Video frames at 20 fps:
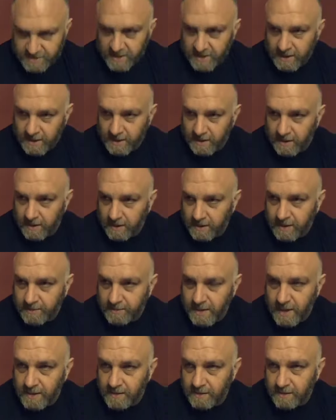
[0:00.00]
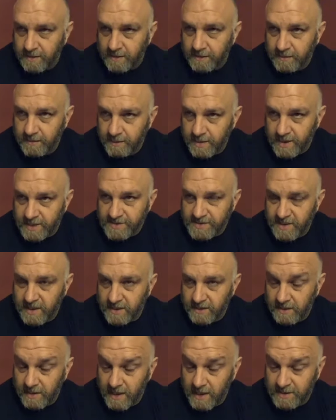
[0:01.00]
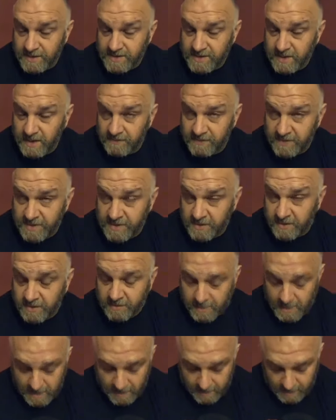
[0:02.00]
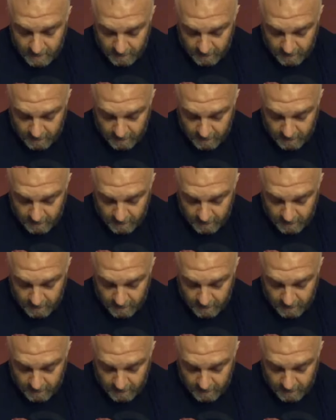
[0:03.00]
a commander, ex-Navy SEAL commander